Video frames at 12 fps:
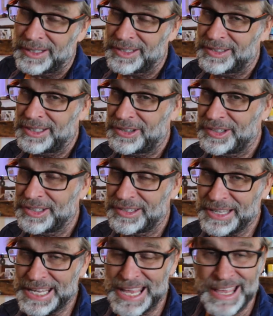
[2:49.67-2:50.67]

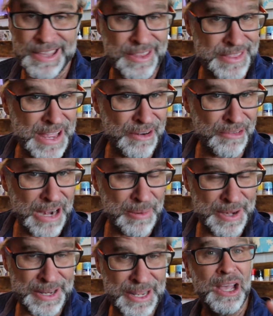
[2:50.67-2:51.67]
Seriously, that
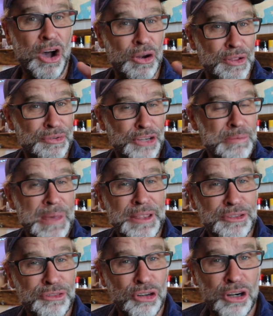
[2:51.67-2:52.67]
rabbit on a three
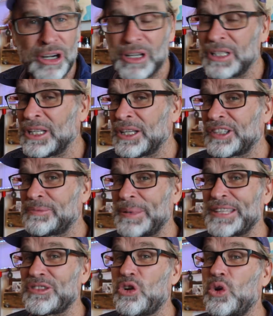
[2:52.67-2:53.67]
month trial
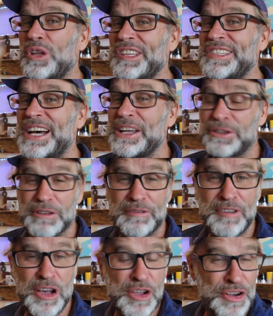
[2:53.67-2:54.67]
spends all his day on the
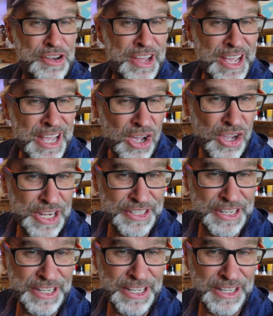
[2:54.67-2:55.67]
phone
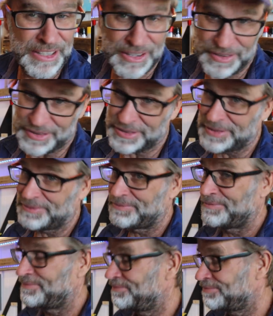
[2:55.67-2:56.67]
eating lettuce.
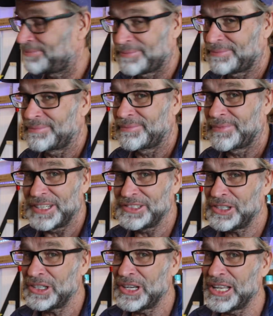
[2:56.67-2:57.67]
He's
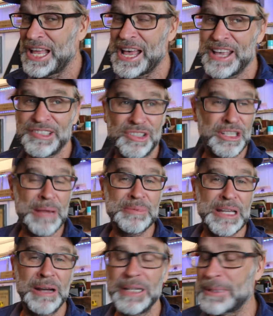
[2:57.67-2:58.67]
not going to last, I keep
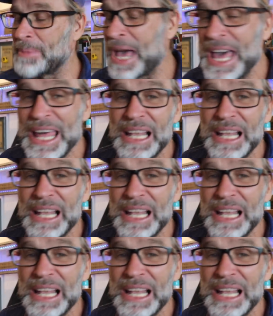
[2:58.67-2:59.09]
telling him.